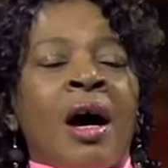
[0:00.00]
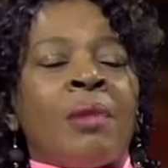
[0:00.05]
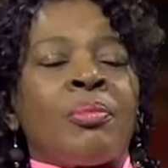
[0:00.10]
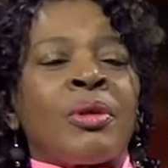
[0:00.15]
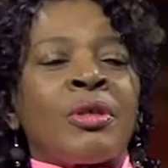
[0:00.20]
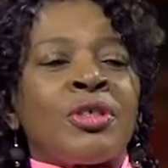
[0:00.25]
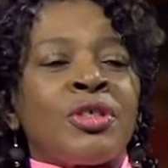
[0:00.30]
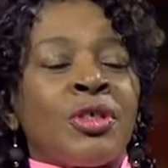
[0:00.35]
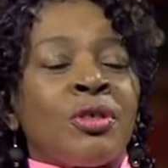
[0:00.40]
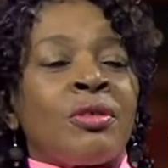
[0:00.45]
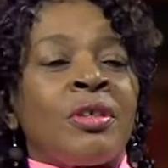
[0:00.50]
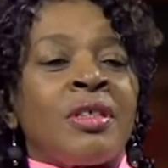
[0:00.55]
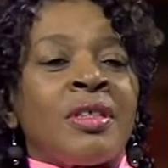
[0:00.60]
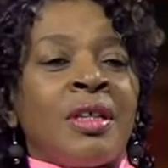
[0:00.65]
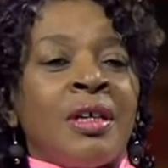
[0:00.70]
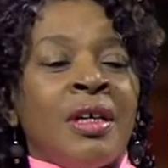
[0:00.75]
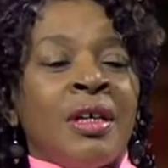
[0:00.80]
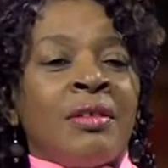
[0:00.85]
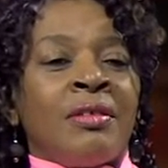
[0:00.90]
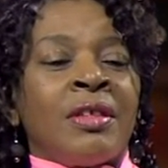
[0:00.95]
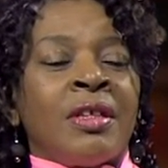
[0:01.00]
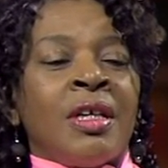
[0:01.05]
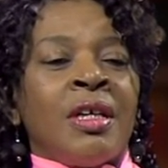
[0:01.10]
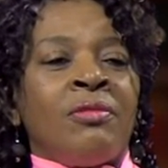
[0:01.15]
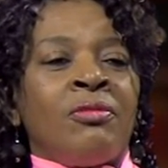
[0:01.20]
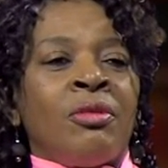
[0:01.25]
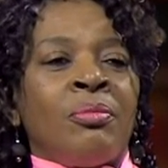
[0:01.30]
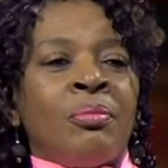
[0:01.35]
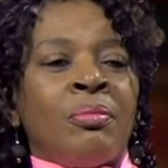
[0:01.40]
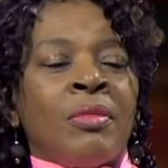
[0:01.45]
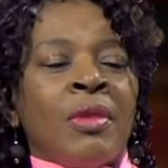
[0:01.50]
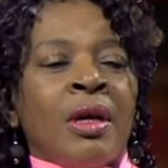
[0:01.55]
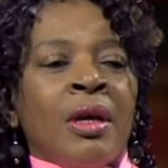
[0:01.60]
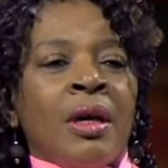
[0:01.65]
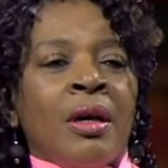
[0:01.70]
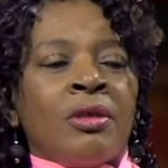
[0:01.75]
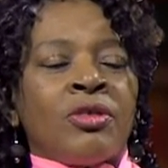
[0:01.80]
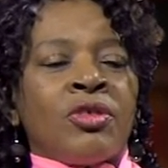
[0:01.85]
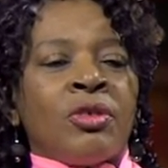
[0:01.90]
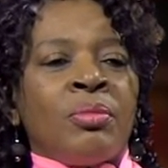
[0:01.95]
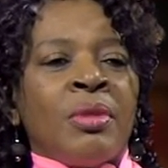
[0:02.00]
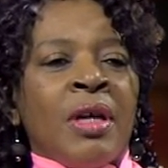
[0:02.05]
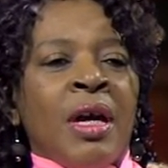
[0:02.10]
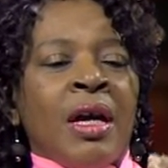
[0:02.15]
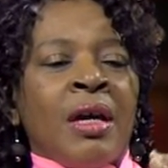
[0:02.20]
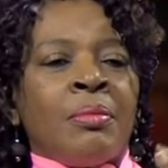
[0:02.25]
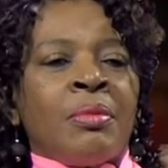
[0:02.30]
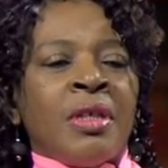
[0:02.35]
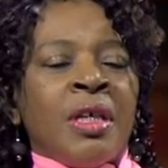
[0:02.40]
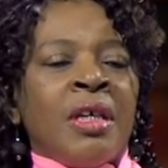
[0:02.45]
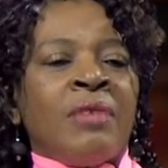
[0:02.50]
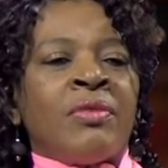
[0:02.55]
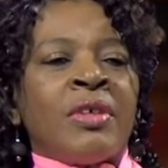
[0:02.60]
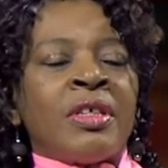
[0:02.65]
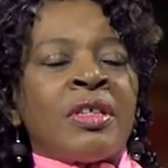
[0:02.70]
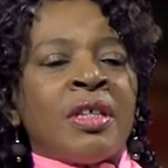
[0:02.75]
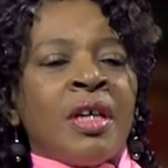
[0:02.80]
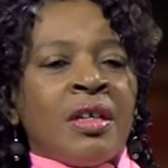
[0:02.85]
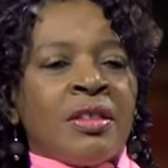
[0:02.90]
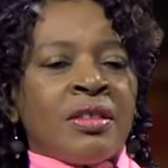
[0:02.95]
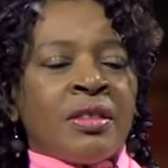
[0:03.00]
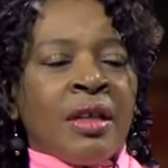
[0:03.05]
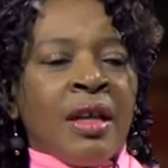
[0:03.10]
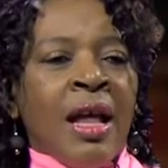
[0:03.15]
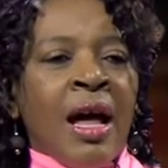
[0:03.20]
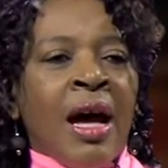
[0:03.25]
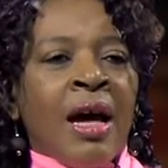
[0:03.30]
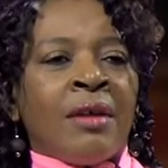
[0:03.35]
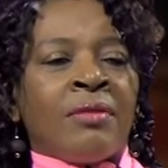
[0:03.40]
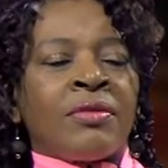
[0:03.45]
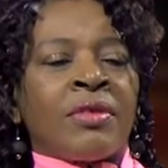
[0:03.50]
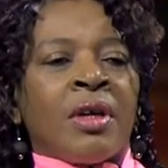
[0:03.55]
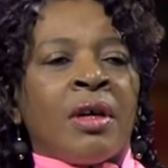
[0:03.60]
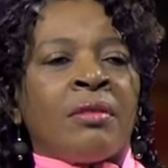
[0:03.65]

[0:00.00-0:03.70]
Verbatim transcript: opportunity to even to be able to even touch lives